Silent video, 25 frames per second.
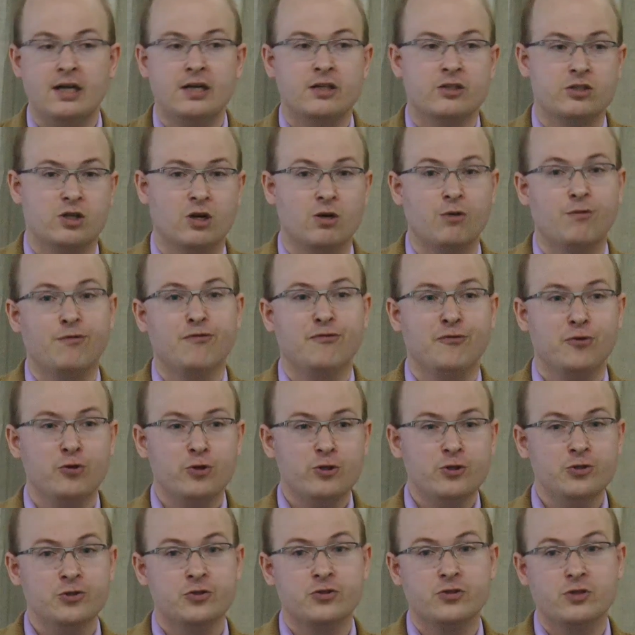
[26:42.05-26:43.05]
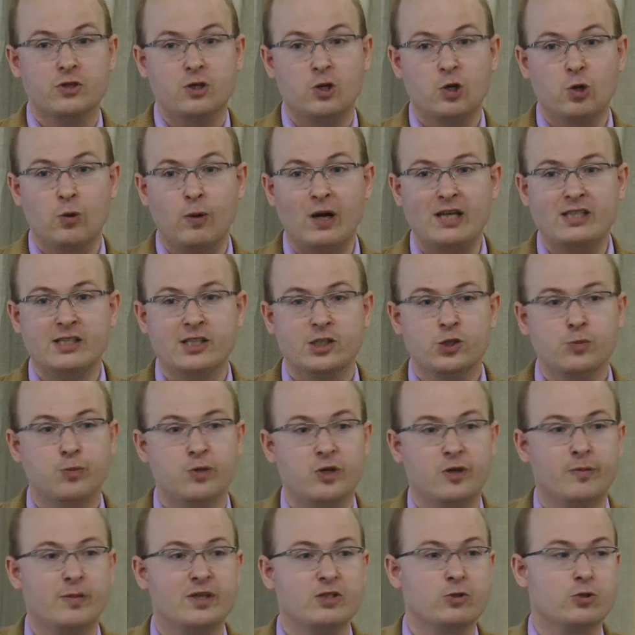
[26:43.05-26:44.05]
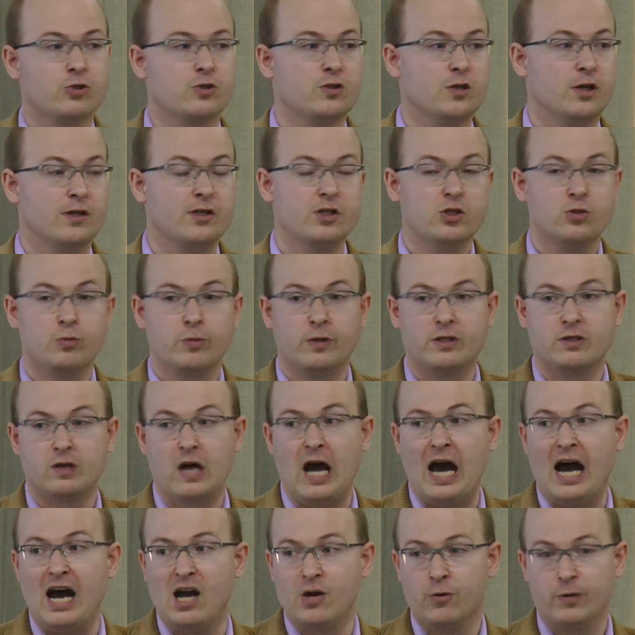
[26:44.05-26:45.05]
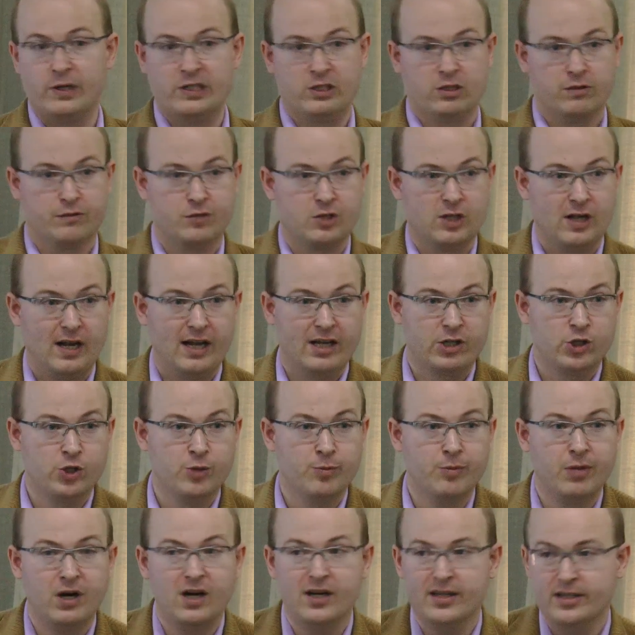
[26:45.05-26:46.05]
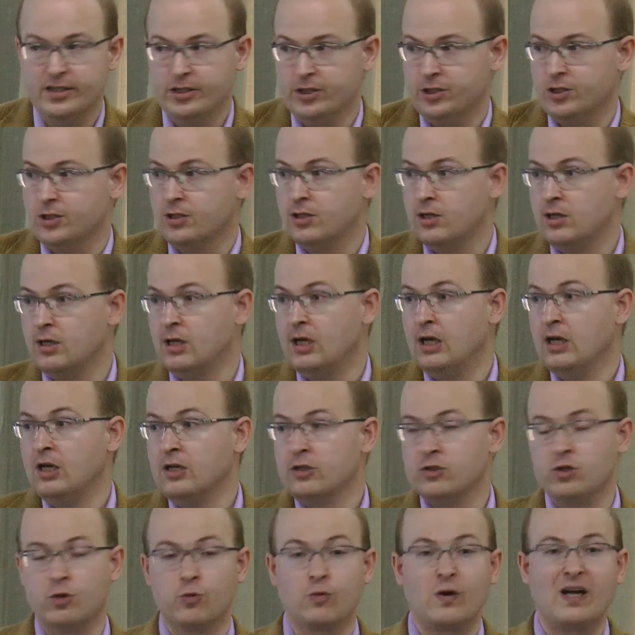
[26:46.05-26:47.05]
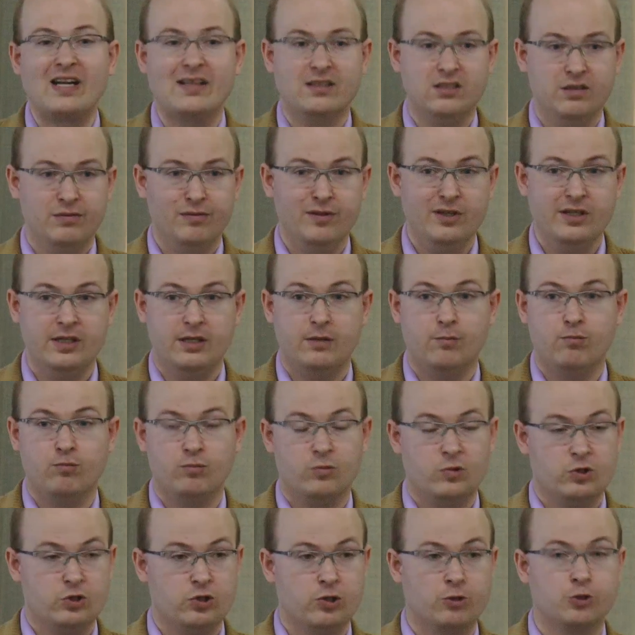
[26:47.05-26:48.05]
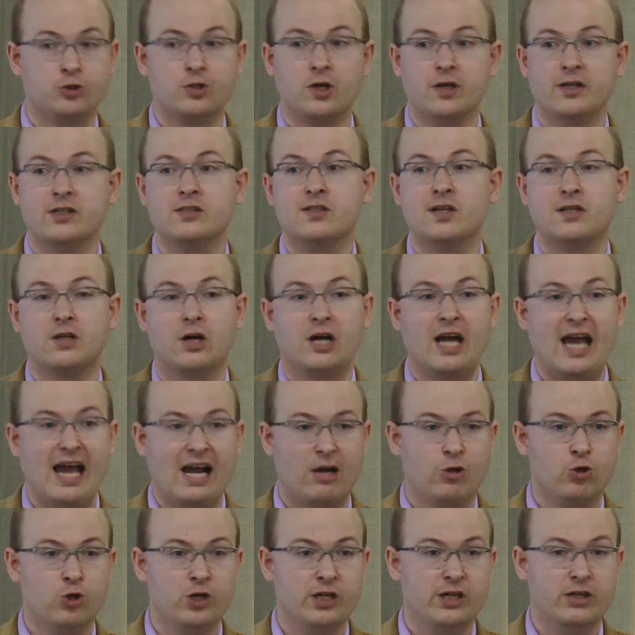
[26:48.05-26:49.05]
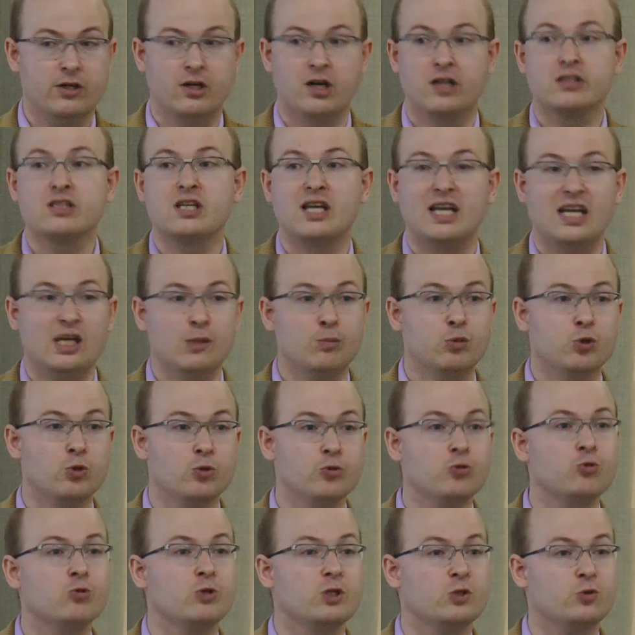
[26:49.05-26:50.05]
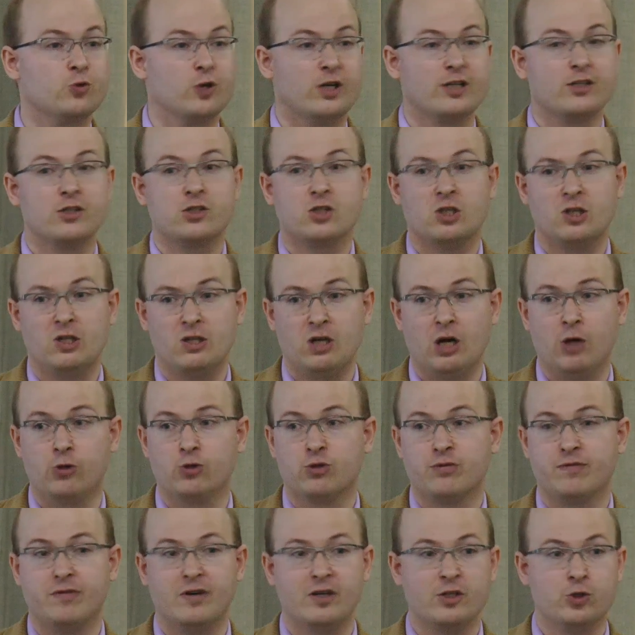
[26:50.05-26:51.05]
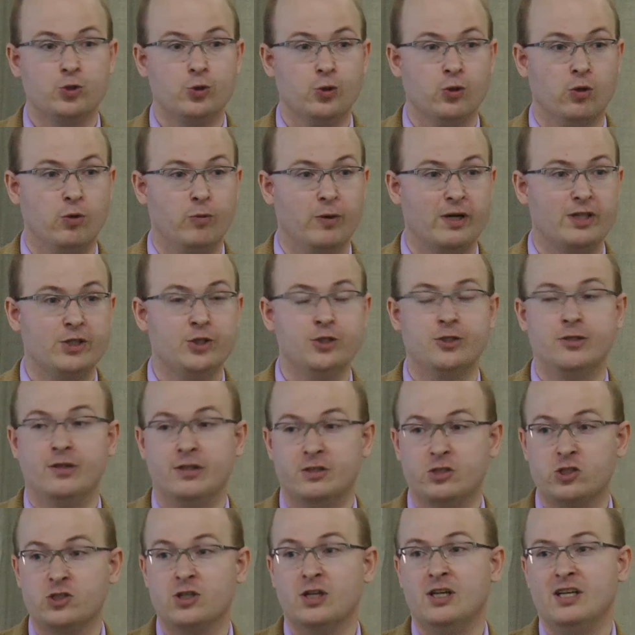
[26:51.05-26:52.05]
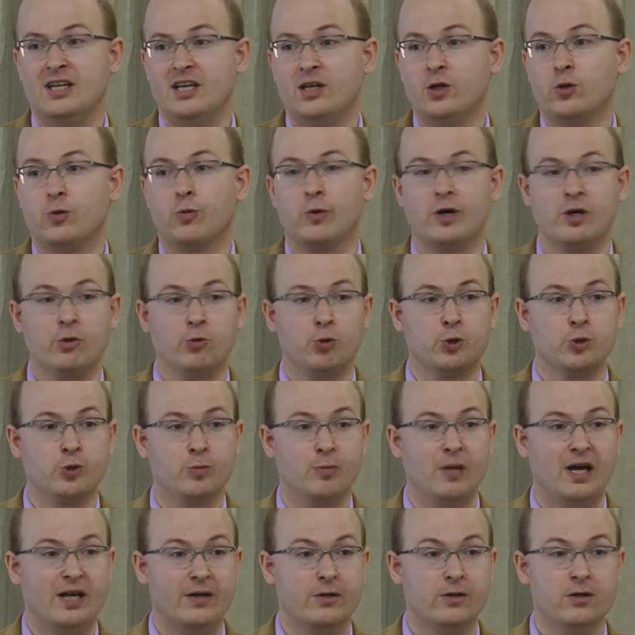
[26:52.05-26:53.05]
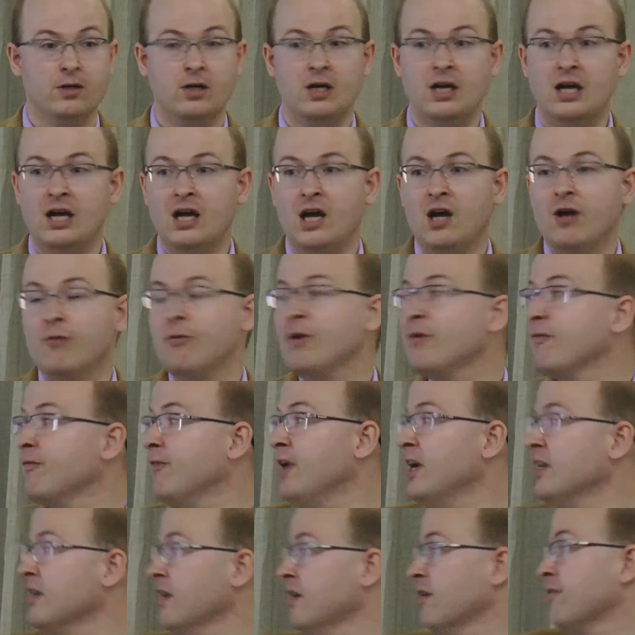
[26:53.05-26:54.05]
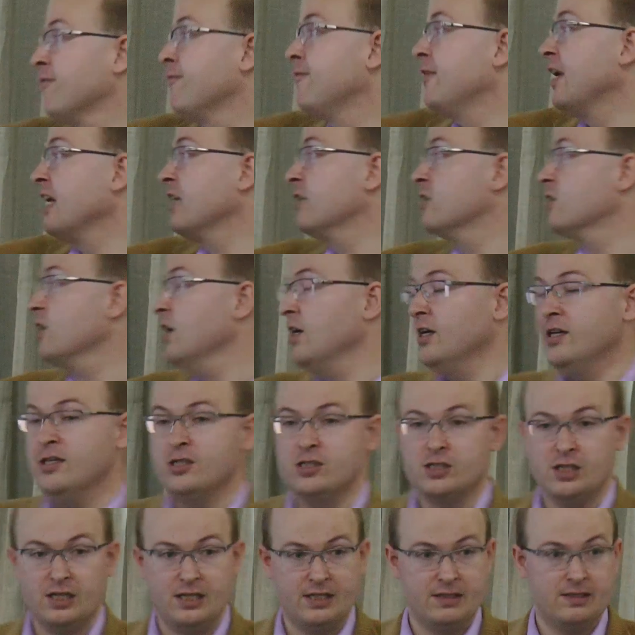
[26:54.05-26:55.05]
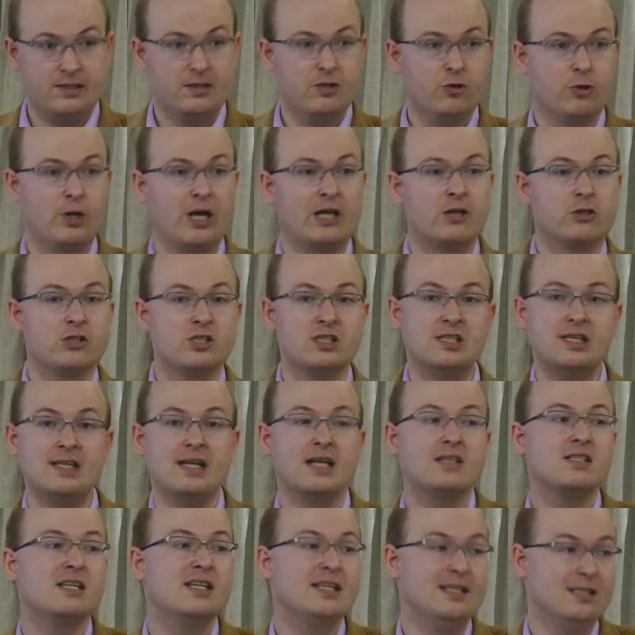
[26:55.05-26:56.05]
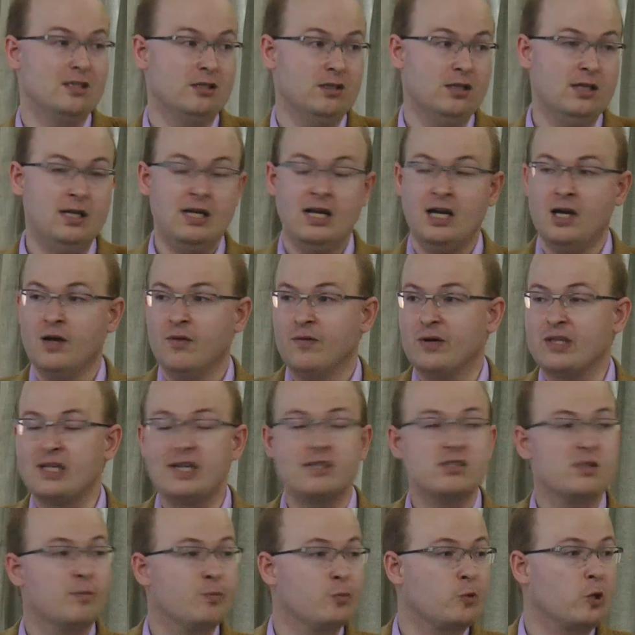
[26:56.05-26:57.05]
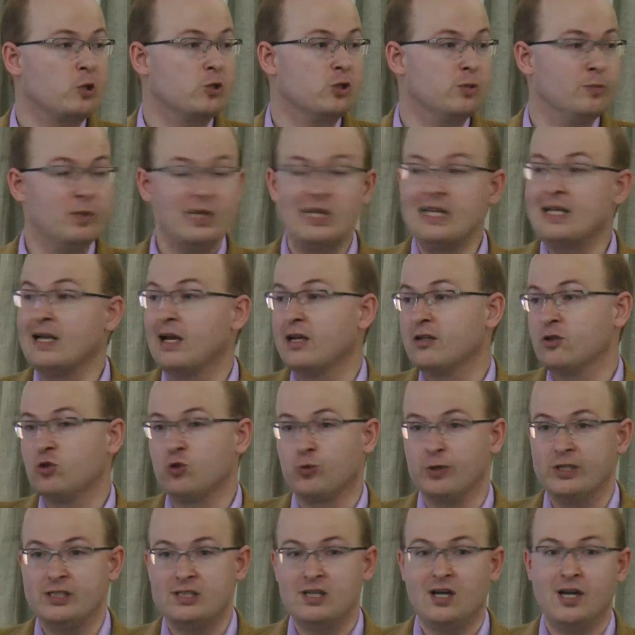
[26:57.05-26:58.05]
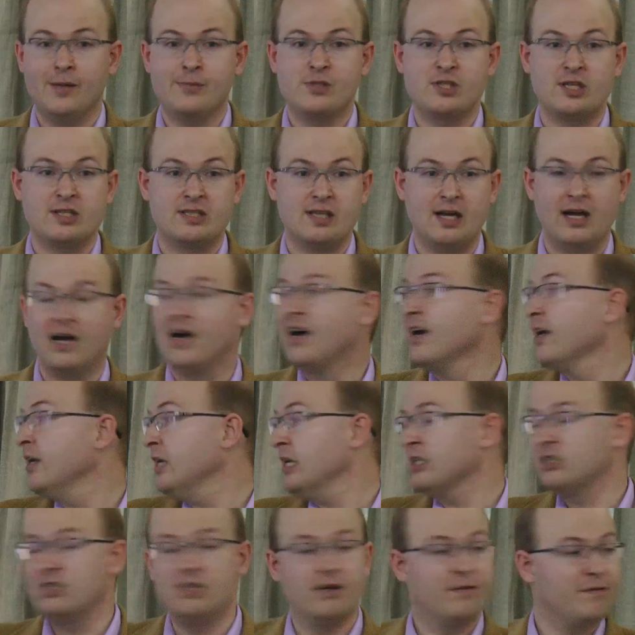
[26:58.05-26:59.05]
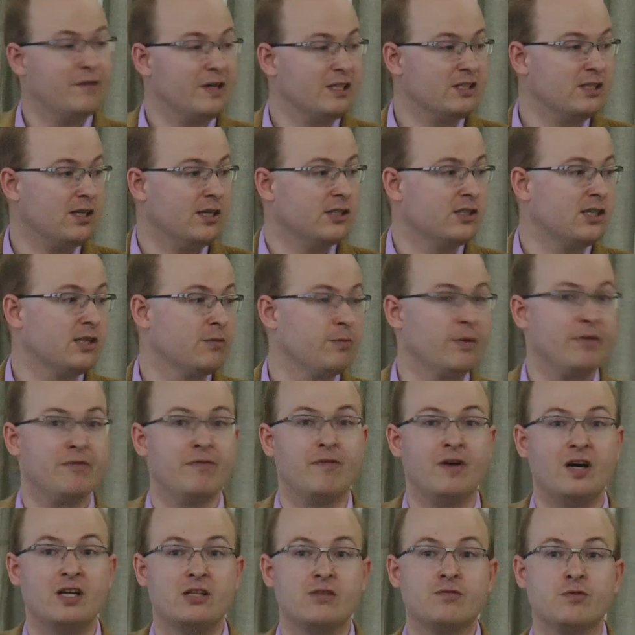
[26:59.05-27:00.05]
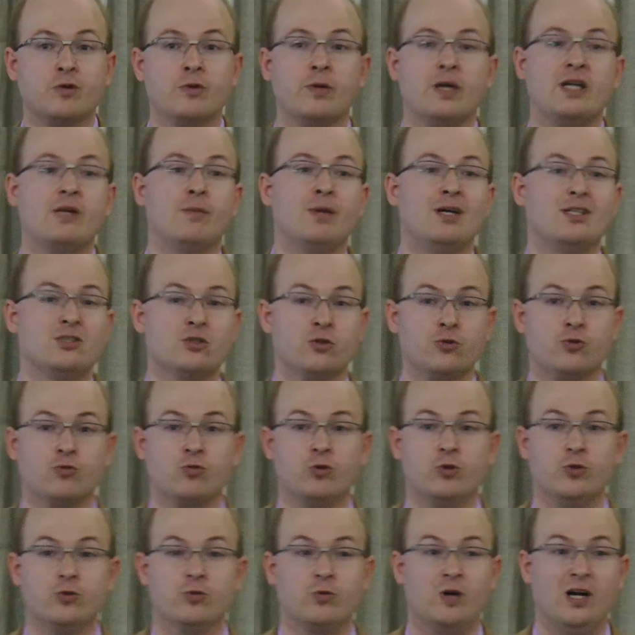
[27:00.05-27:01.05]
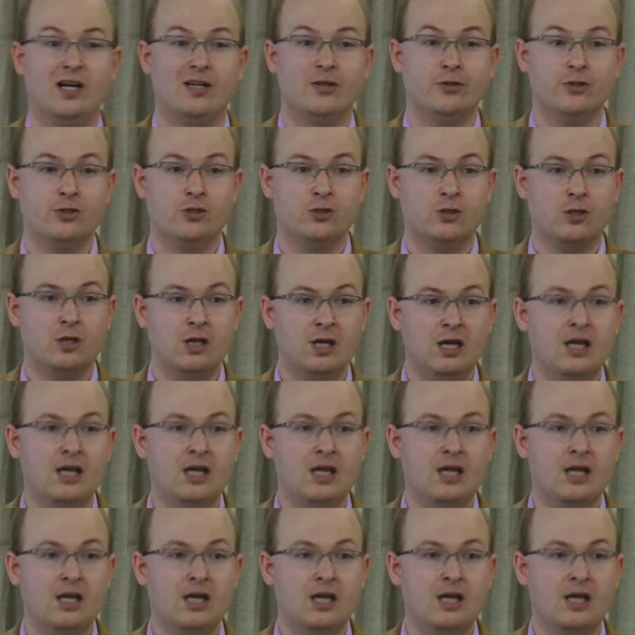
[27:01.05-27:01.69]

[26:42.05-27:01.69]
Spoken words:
So first, quasi-experimental studies with a high risk of selection bias. So studies that are actually not able to address counterfactual questions in a rigorous manner. We find an effect size, and you cannot see that here, but that's approximately like 3 times as high as the effect size that we find for randomized control trials.